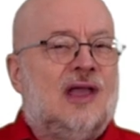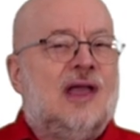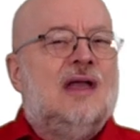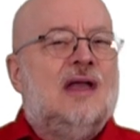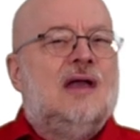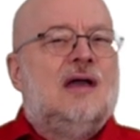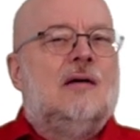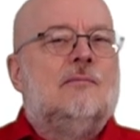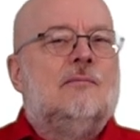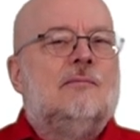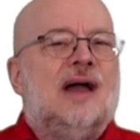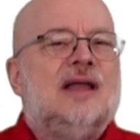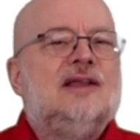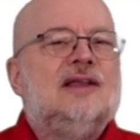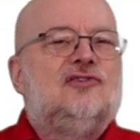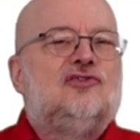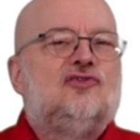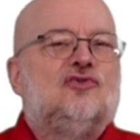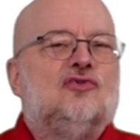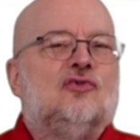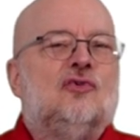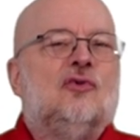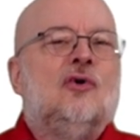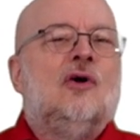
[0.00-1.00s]
and make
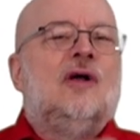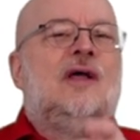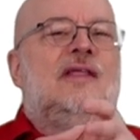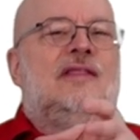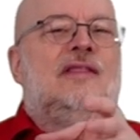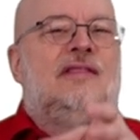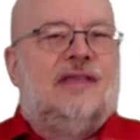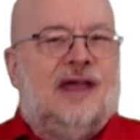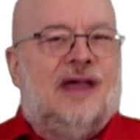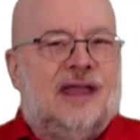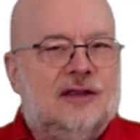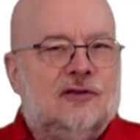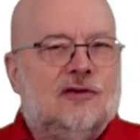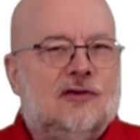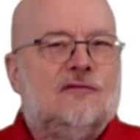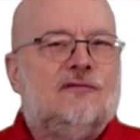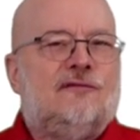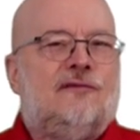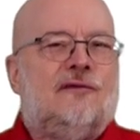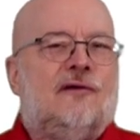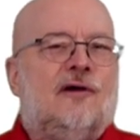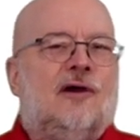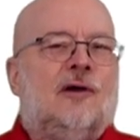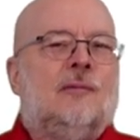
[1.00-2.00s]
sure they
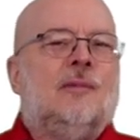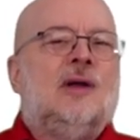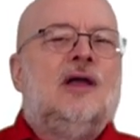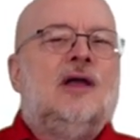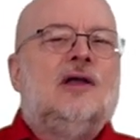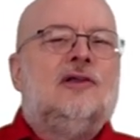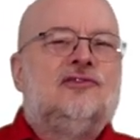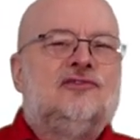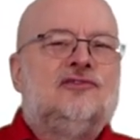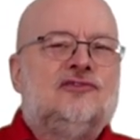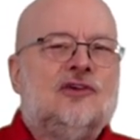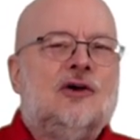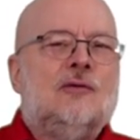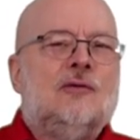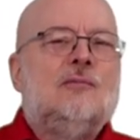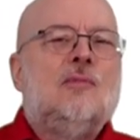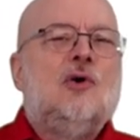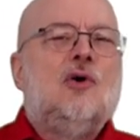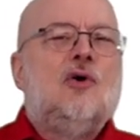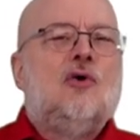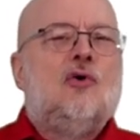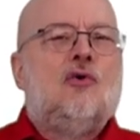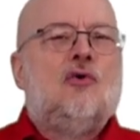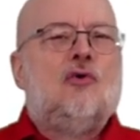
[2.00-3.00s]
confirm some
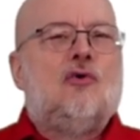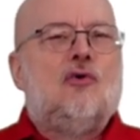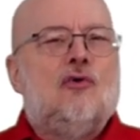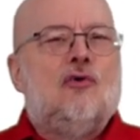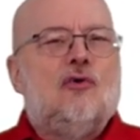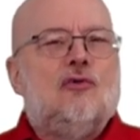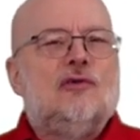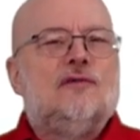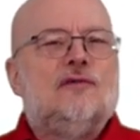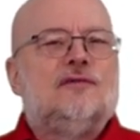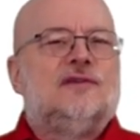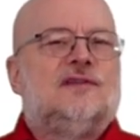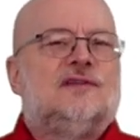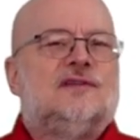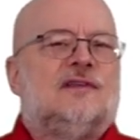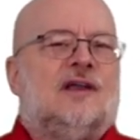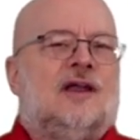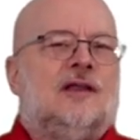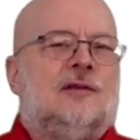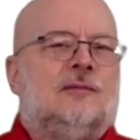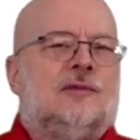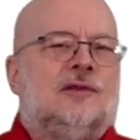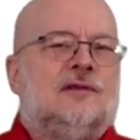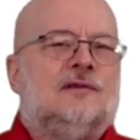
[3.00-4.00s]
or all of the
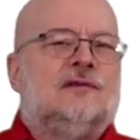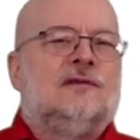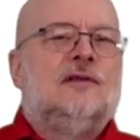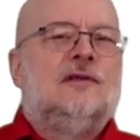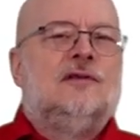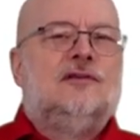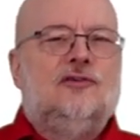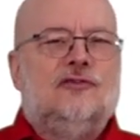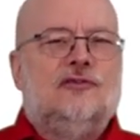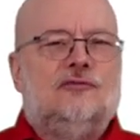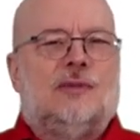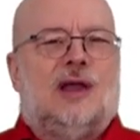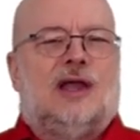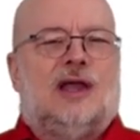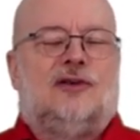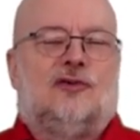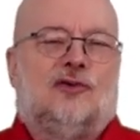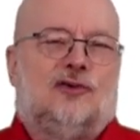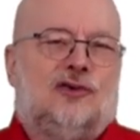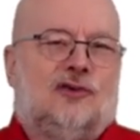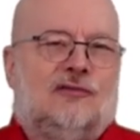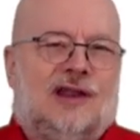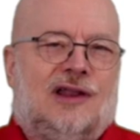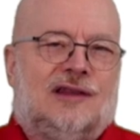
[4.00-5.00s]
statements you've made on
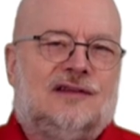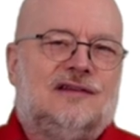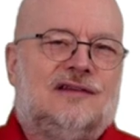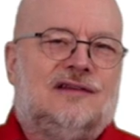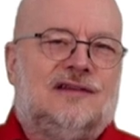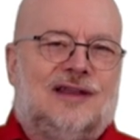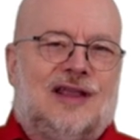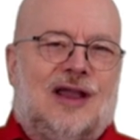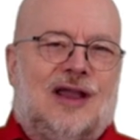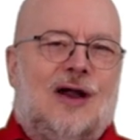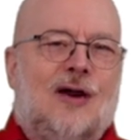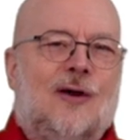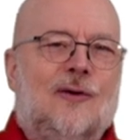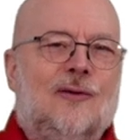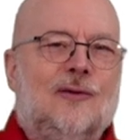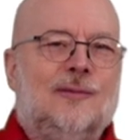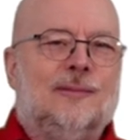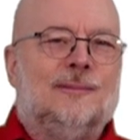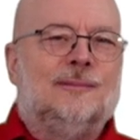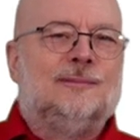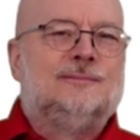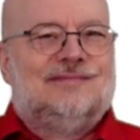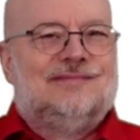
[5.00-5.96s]
your entity home.